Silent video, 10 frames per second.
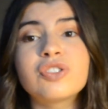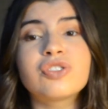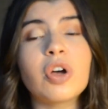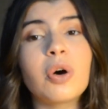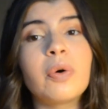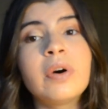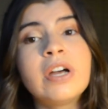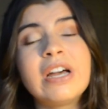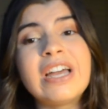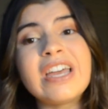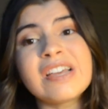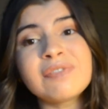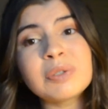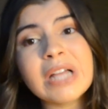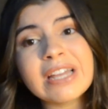So
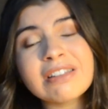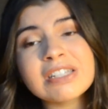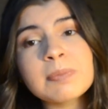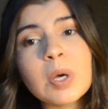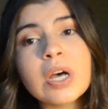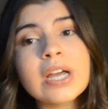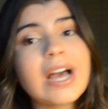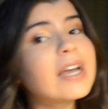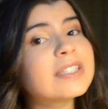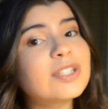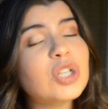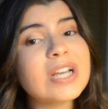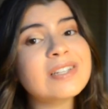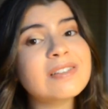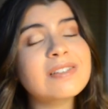if you like this book, I
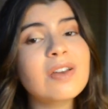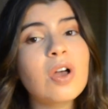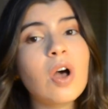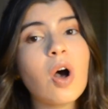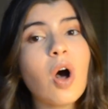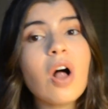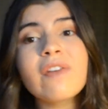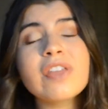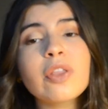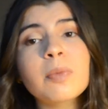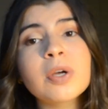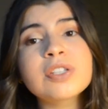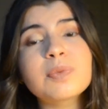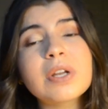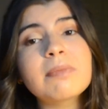suggest all the other
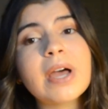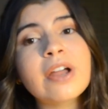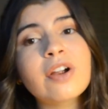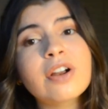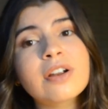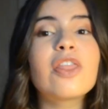books written by her.